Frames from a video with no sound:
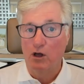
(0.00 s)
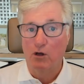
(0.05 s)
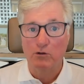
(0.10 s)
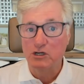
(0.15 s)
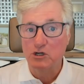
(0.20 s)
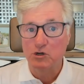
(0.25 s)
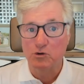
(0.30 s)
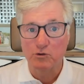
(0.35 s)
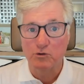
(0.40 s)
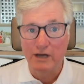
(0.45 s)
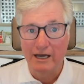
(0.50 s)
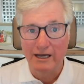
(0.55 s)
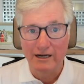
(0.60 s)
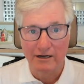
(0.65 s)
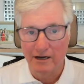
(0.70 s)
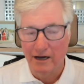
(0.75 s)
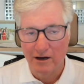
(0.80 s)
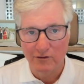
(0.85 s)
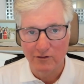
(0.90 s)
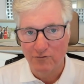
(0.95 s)
It only
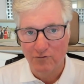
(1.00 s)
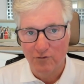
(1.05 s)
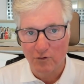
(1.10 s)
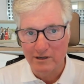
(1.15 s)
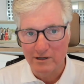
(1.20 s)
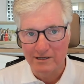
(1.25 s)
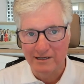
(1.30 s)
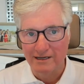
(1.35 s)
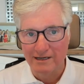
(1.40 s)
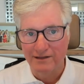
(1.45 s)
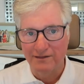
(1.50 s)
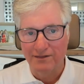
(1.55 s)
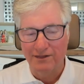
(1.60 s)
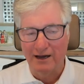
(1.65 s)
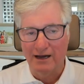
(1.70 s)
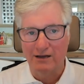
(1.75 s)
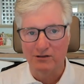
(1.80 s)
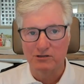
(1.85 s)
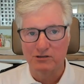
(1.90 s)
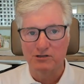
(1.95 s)
created
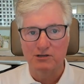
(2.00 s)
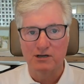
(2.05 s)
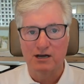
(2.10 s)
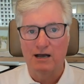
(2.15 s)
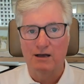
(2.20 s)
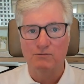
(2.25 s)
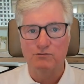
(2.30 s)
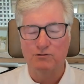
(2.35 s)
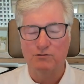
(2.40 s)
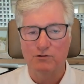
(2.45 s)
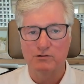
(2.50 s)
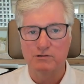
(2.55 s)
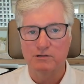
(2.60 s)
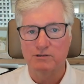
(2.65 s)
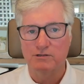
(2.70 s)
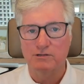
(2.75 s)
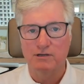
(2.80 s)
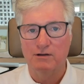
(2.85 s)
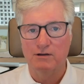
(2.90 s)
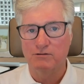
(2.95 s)
114,000 jobs
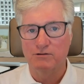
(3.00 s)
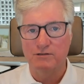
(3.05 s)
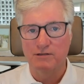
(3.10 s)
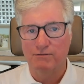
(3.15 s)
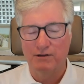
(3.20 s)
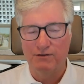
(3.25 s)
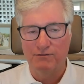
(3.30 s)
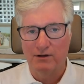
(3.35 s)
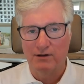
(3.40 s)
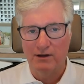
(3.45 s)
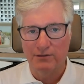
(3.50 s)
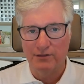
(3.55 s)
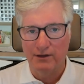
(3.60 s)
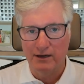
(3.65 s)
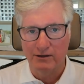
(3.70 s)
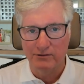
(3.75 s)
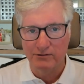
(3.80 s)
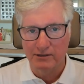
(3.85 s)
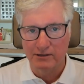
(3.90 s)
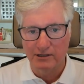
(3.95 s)
versus
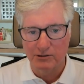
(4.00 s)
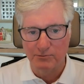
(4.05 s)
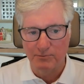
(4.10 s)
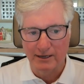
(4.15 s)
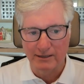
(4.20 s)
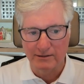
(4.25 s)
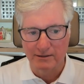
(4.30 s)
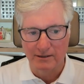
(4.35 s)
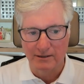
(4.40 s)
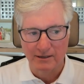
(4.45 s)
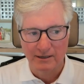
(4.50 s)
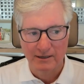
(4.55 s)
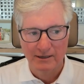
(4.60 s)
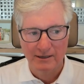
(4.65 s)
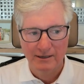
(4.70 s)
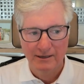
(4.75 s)
175,000 expected.